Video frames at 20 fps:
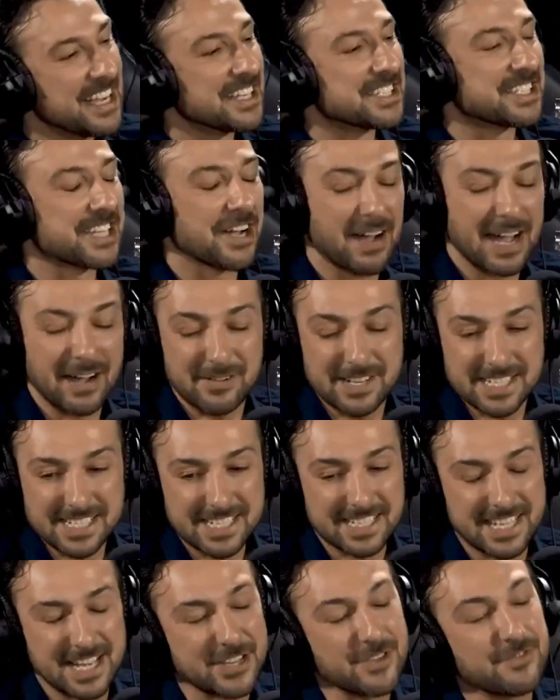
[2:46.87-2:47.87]
So how is
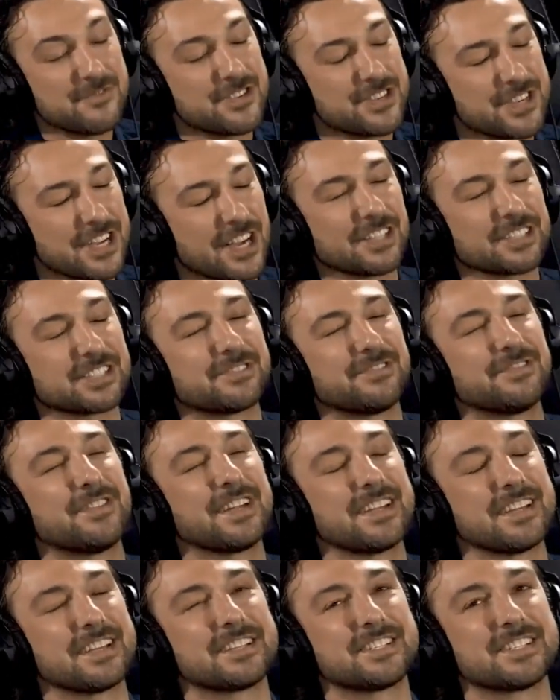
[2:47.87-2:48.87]
it then? You've just
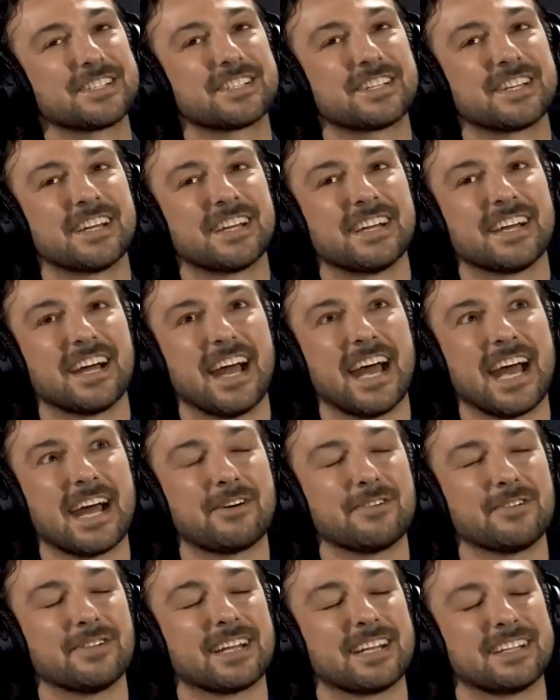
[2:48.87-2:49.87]
finished
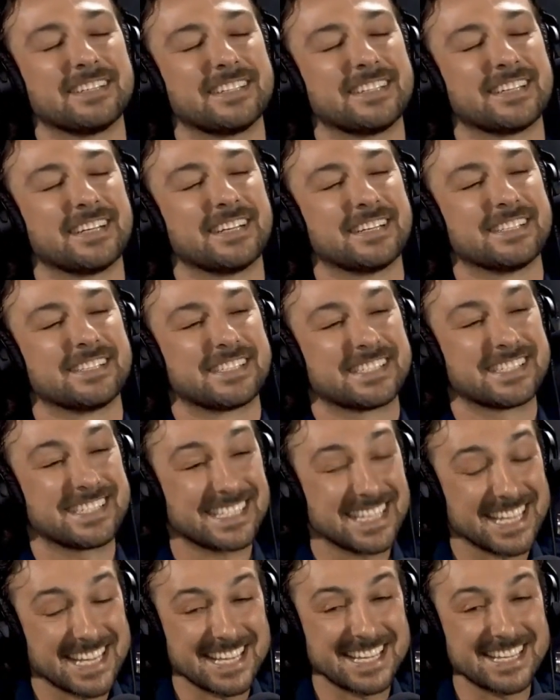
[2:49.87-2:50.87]
Outlander
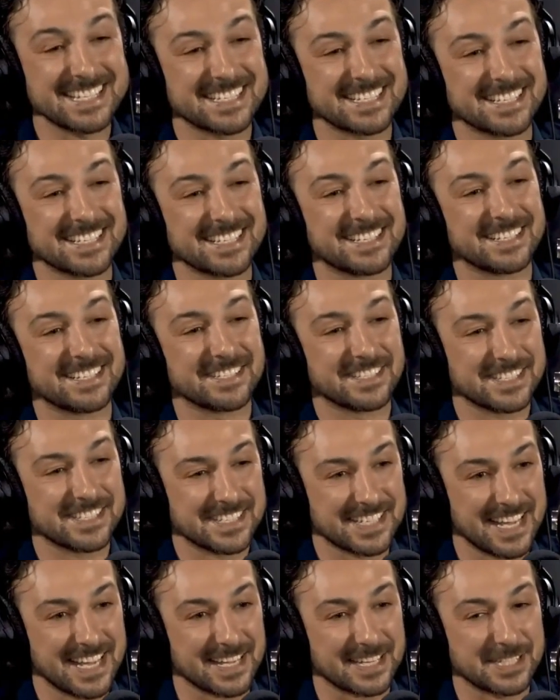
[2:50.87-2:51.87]
season
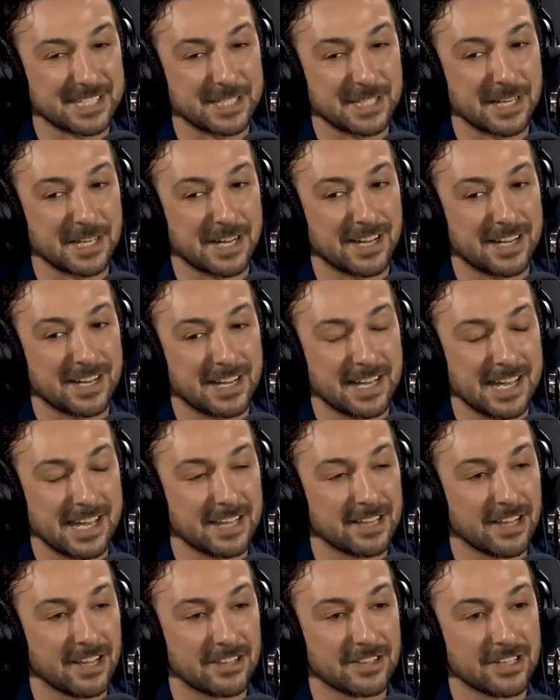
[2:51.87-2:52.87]
6. You're
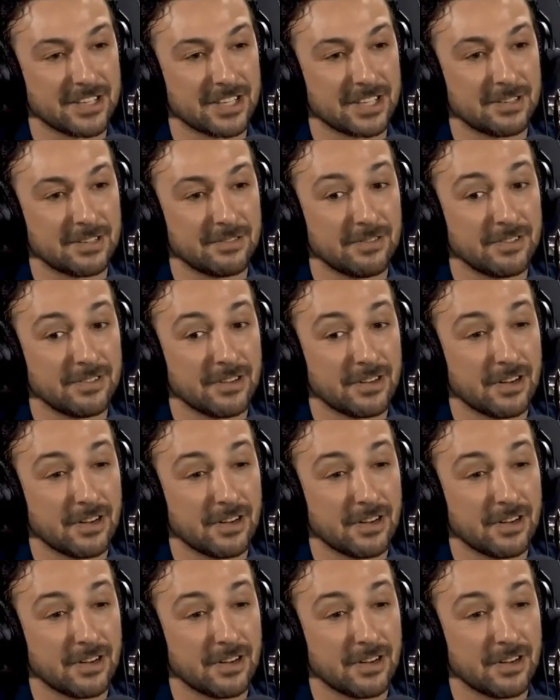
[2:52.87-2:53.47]
in London.